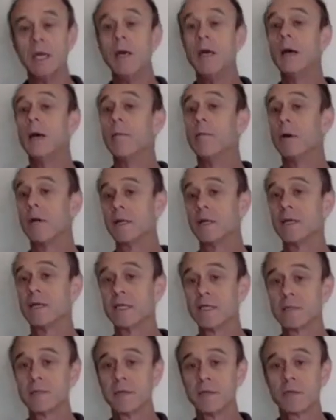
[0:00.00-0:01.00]
but this
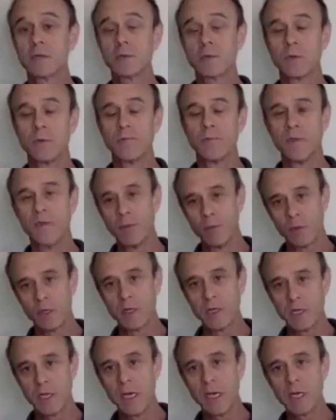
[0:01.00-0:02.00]
muscle could, and we're going to
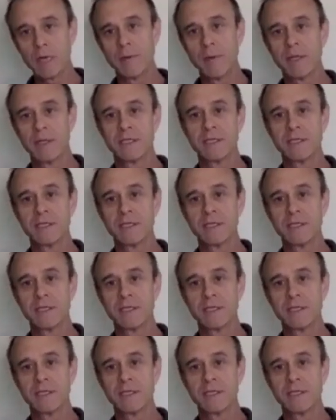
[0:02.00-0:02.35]
talk about this,